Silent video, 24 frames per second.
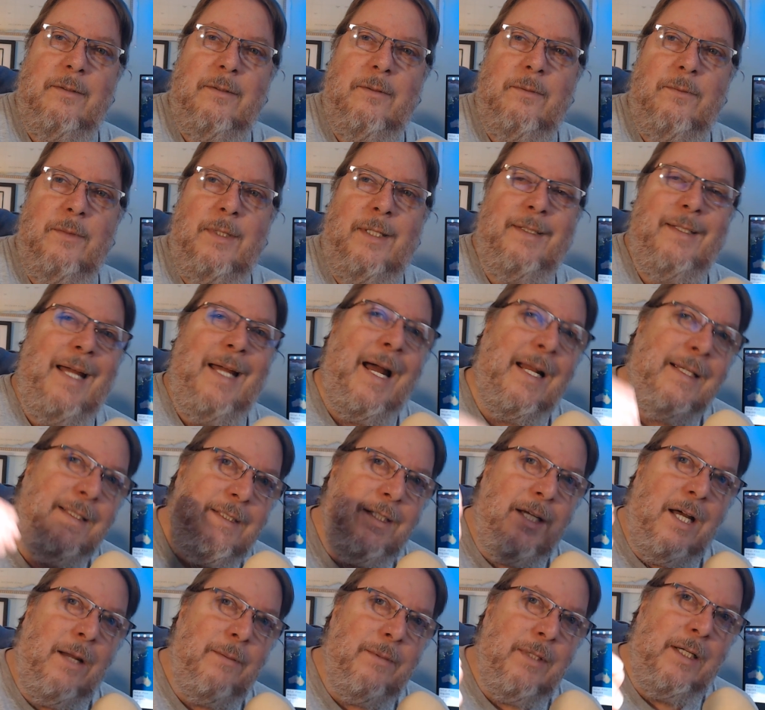Well, that
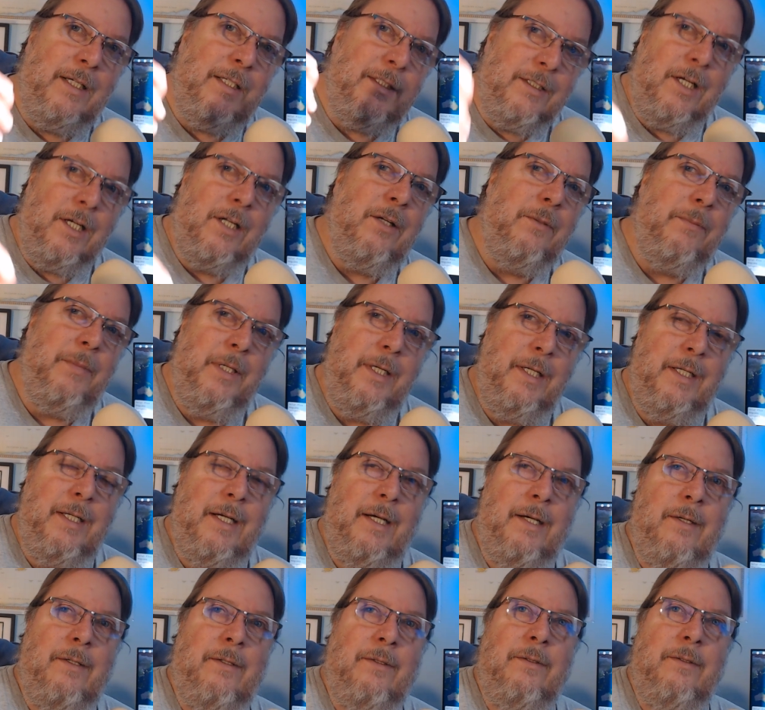time that it's going to be
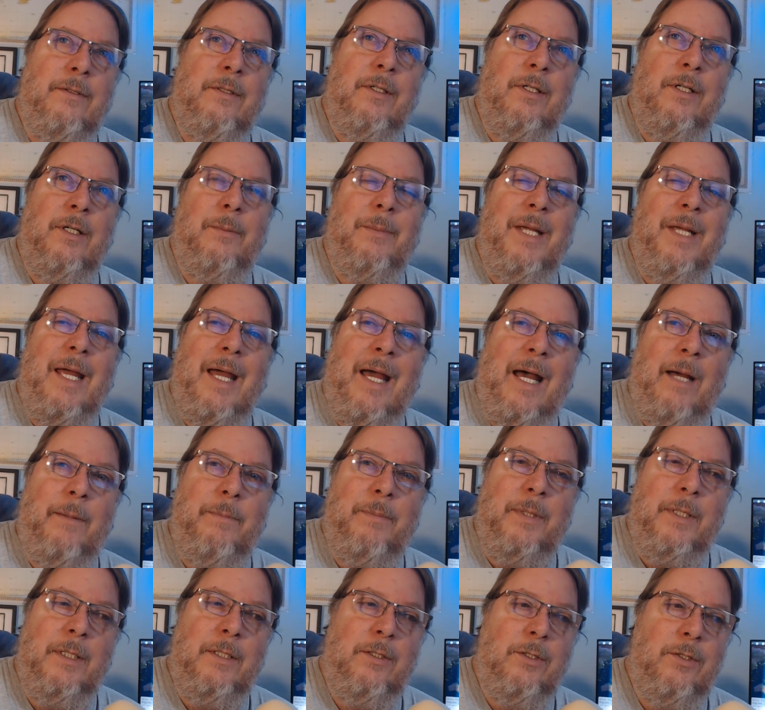there, you're going to be
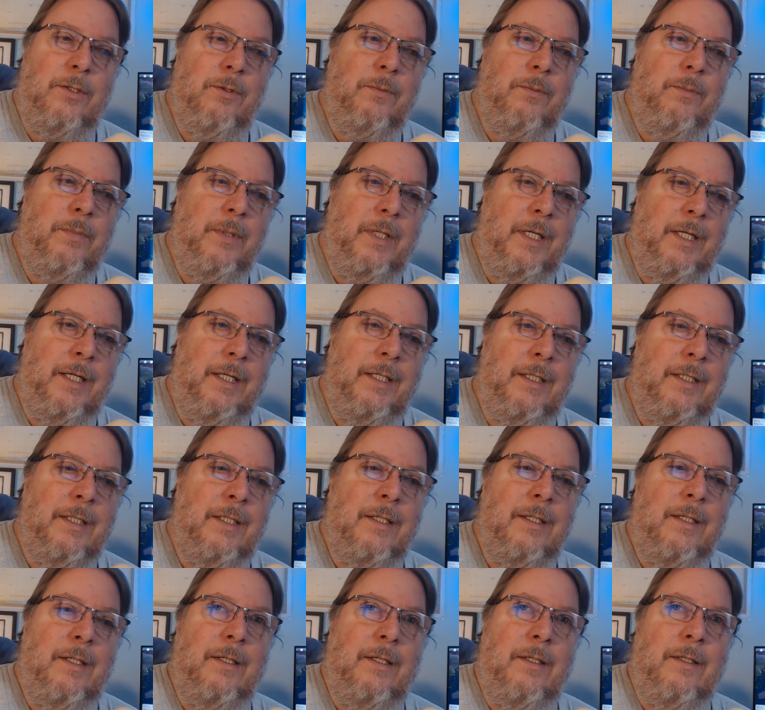happy to be
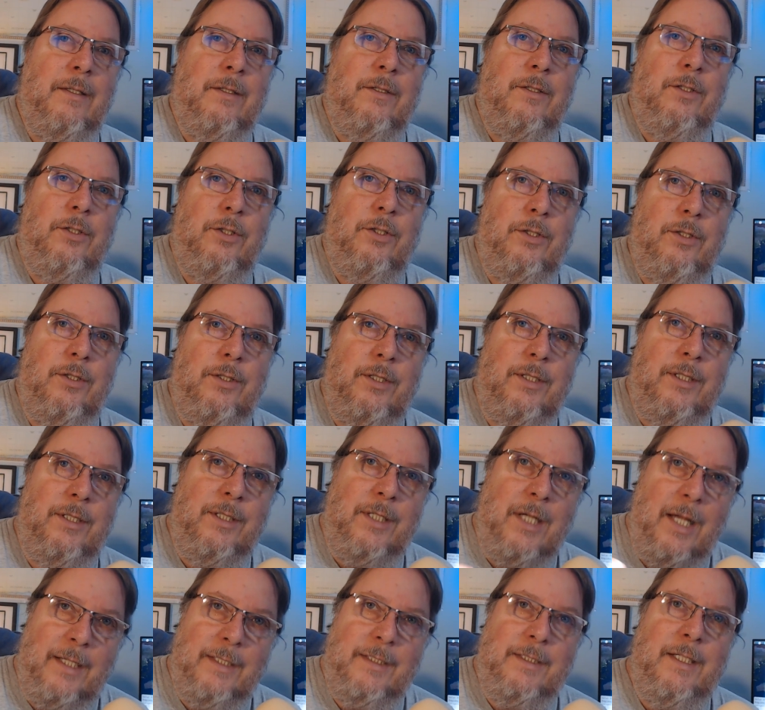
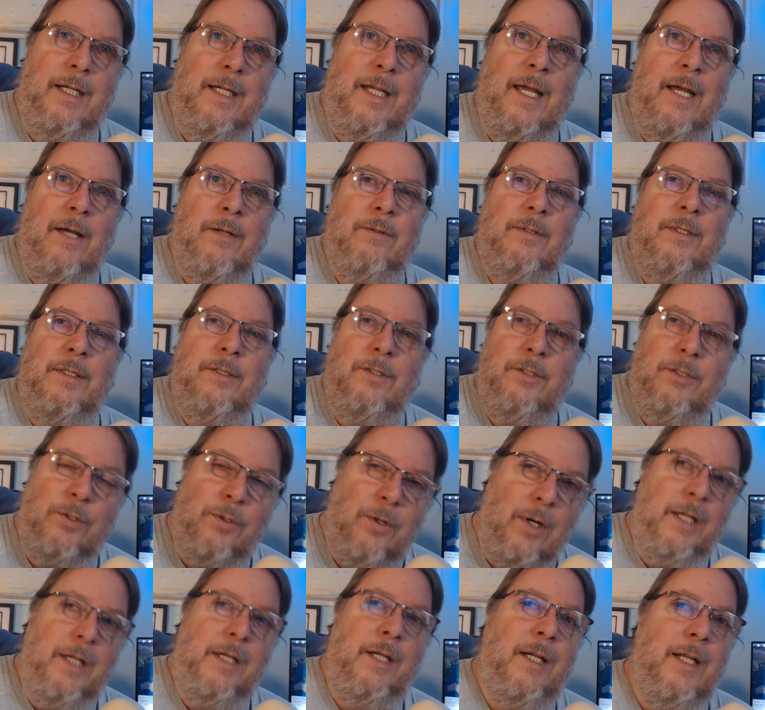testing out and
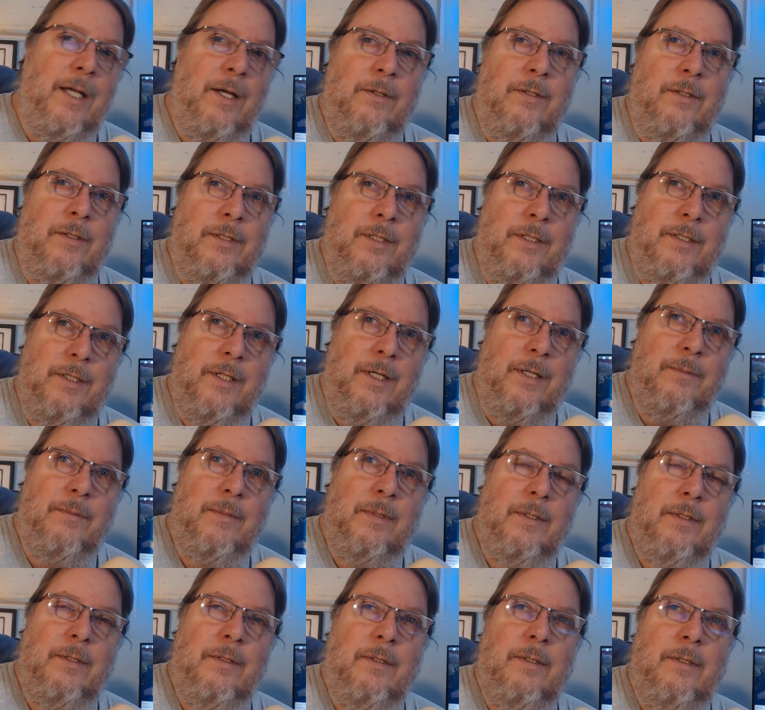trying it out all the time.
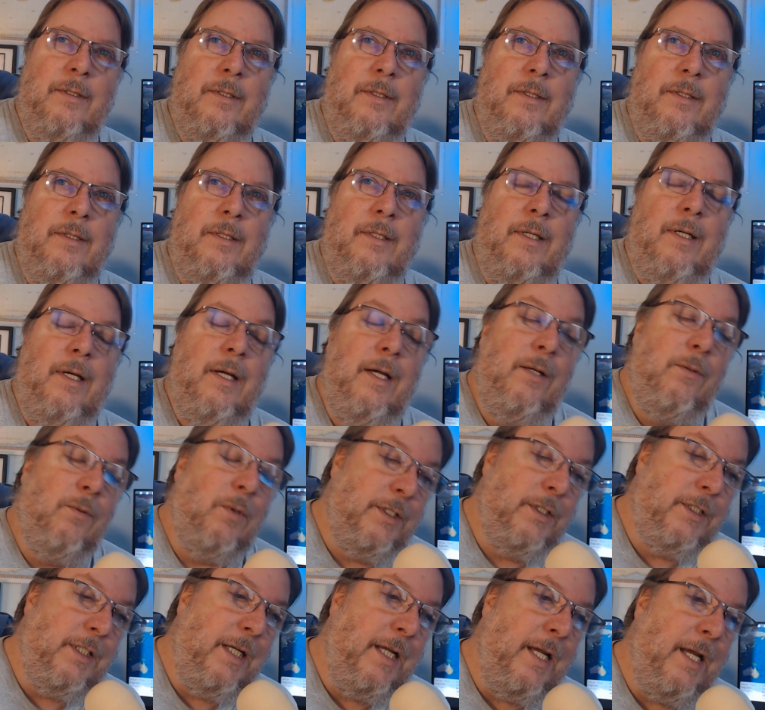And
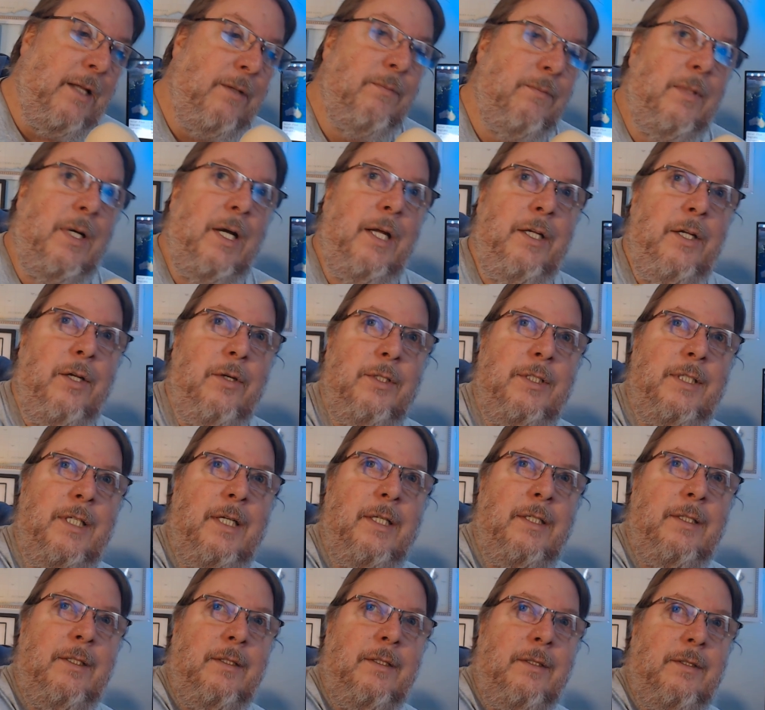once again, by
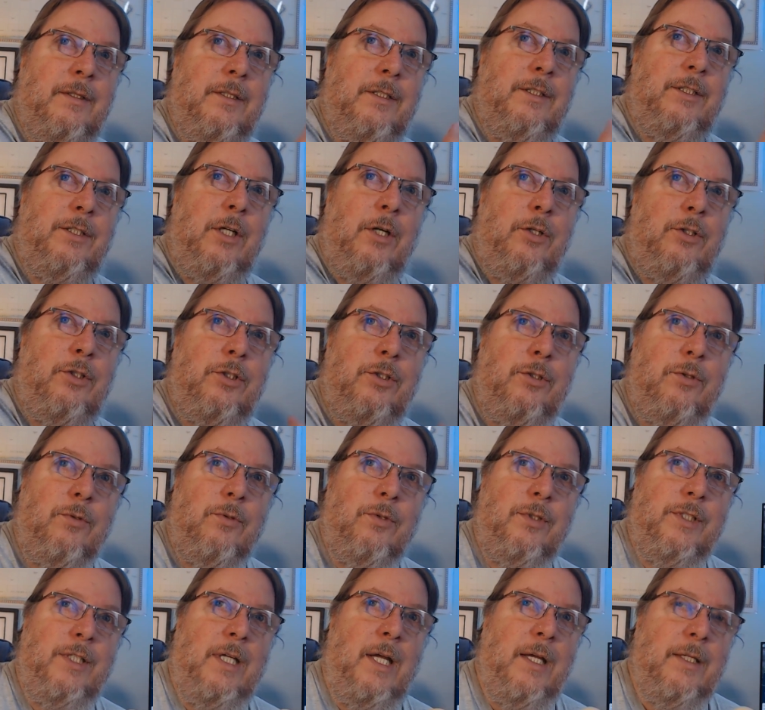using such
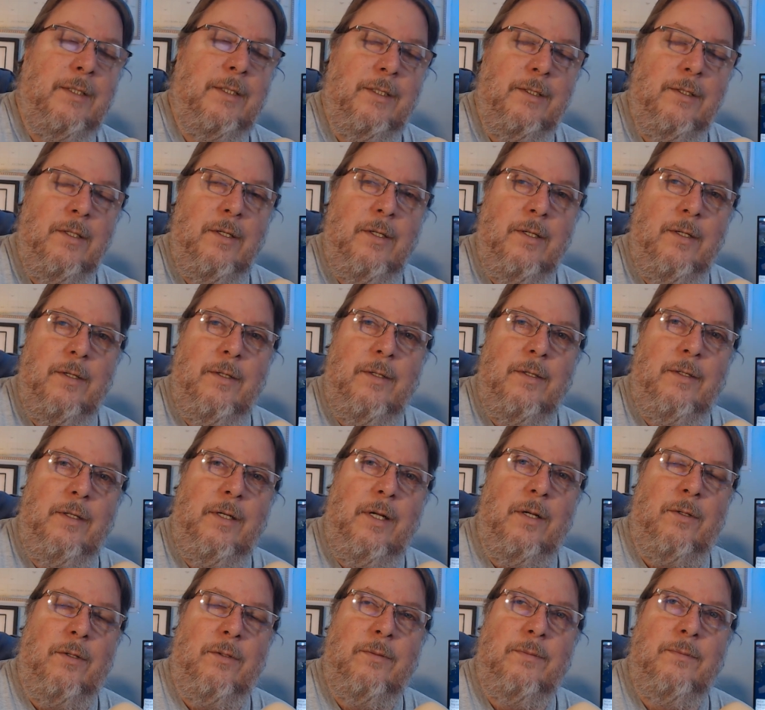tools as,
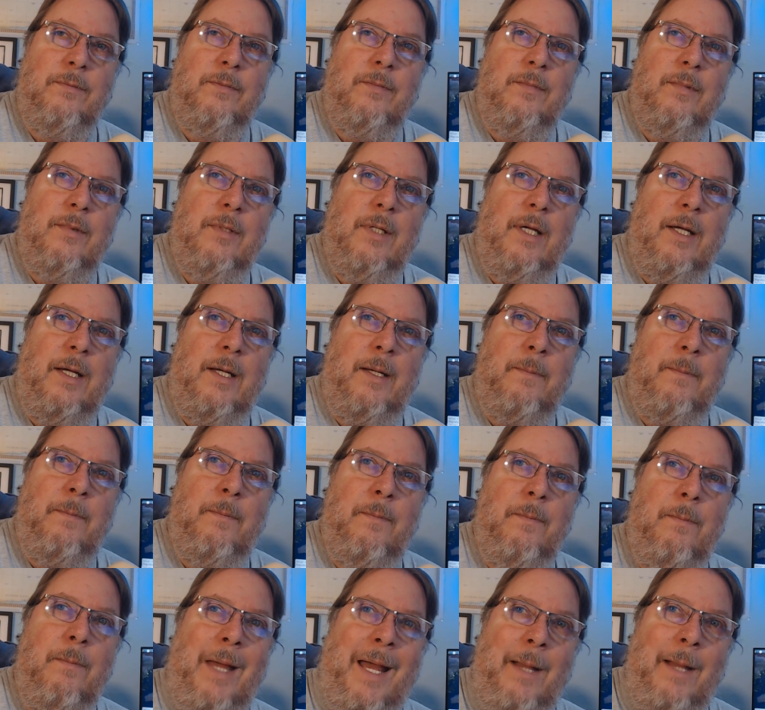you know,
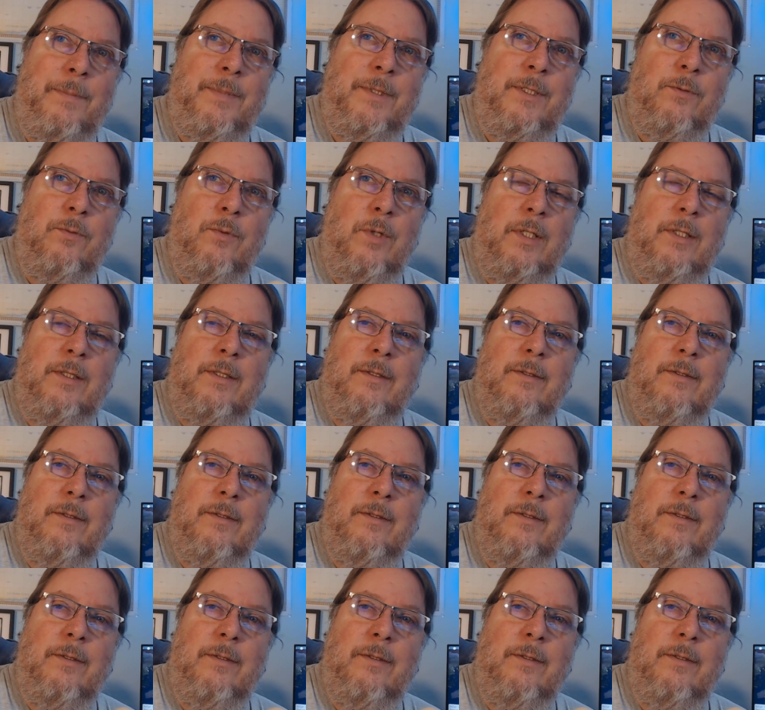um, maps with